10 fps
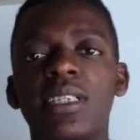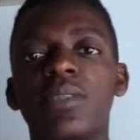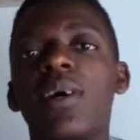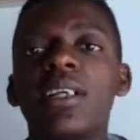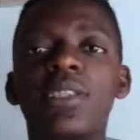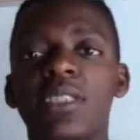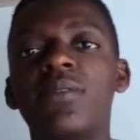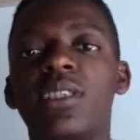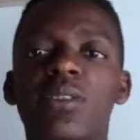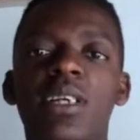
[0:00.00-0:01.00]
why receive
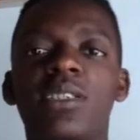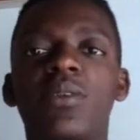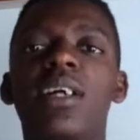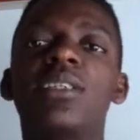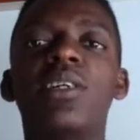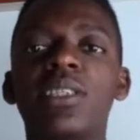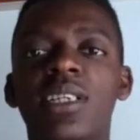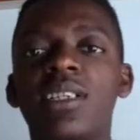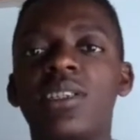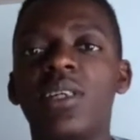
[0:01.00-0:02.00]
stress? Why knows
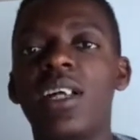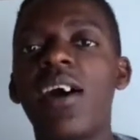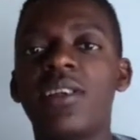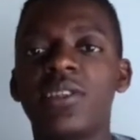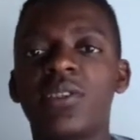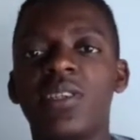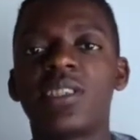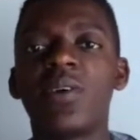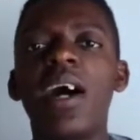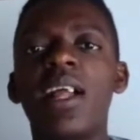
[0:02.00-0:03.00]
that you are now in
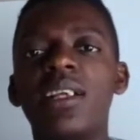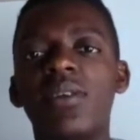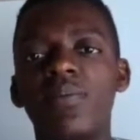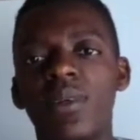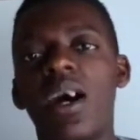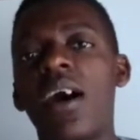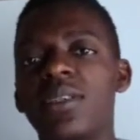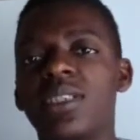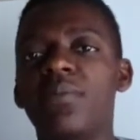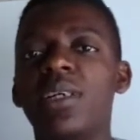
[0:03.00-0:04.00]
stress? How
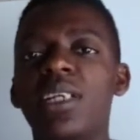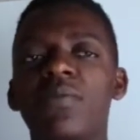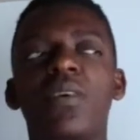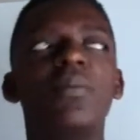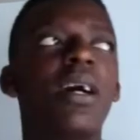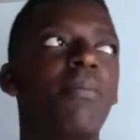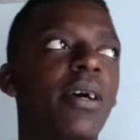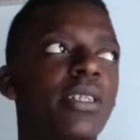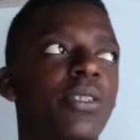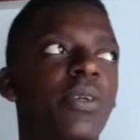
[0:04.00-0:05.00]
is the body informed
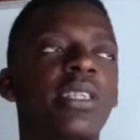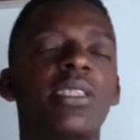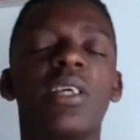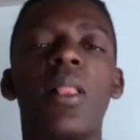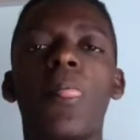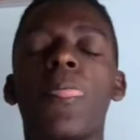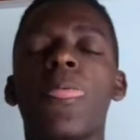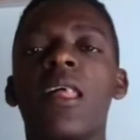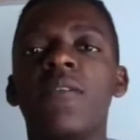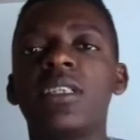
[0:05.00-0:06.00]
about stress?
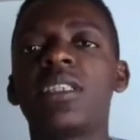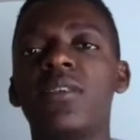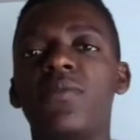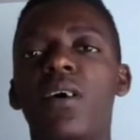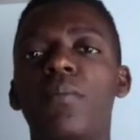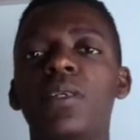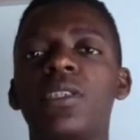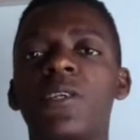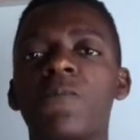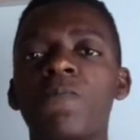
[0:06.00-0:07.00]
First and foremost,
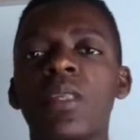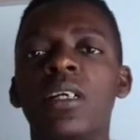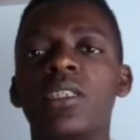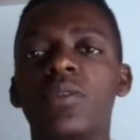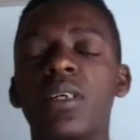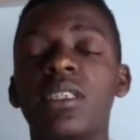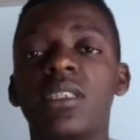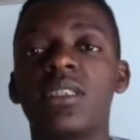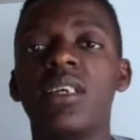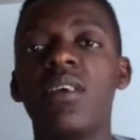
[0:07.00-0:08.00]

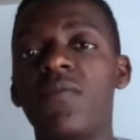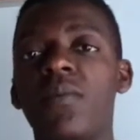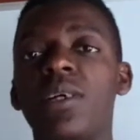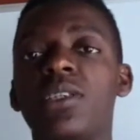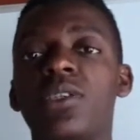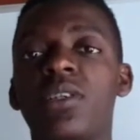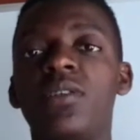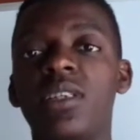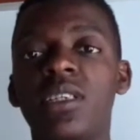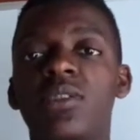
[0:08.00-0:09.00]
stress
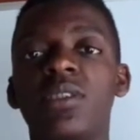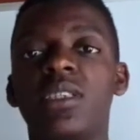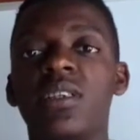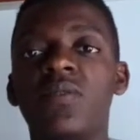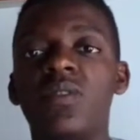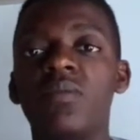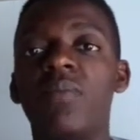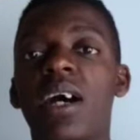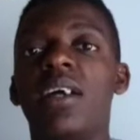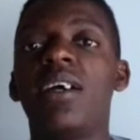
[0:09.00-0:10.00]
information is received
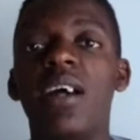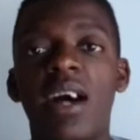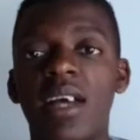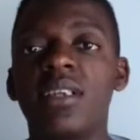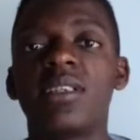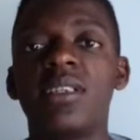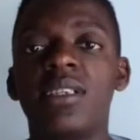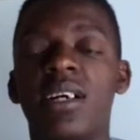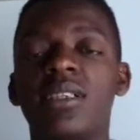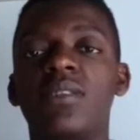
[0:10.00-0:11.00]
by higher
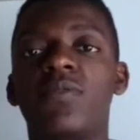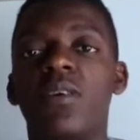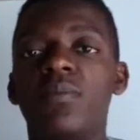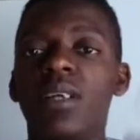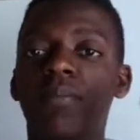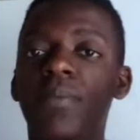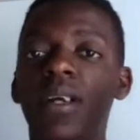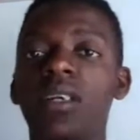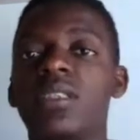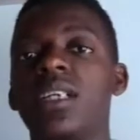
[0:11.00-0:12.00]
centers from the
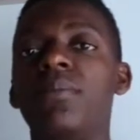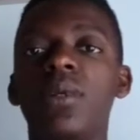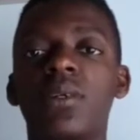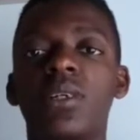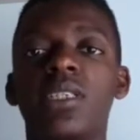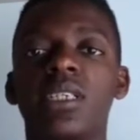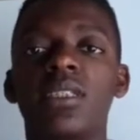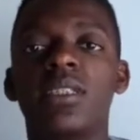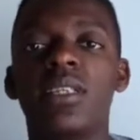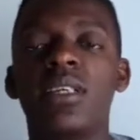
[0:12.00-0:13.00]
cerebral
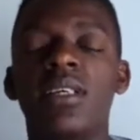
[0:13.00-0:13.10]
cortex